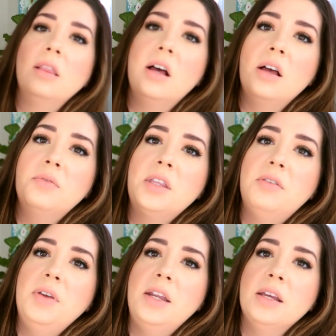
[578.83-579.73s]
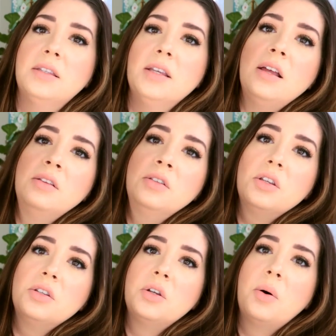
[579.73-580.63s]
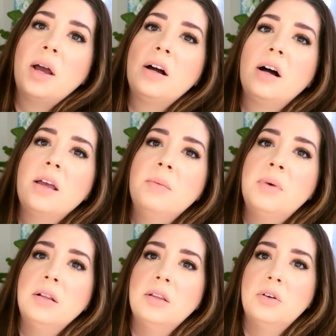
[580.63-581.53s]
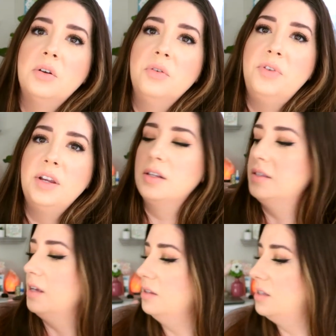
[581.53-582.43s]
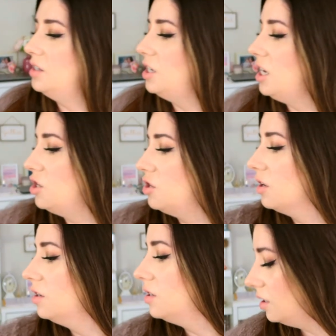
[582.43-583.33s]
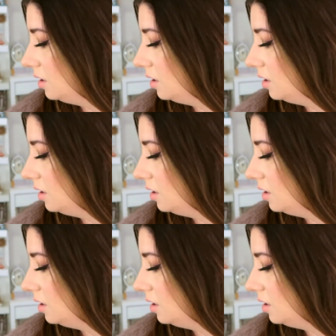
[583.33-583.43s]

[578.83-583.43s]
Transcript: loves the Phoenix Suns, so I got him a little Phoenix Suns t-shirt.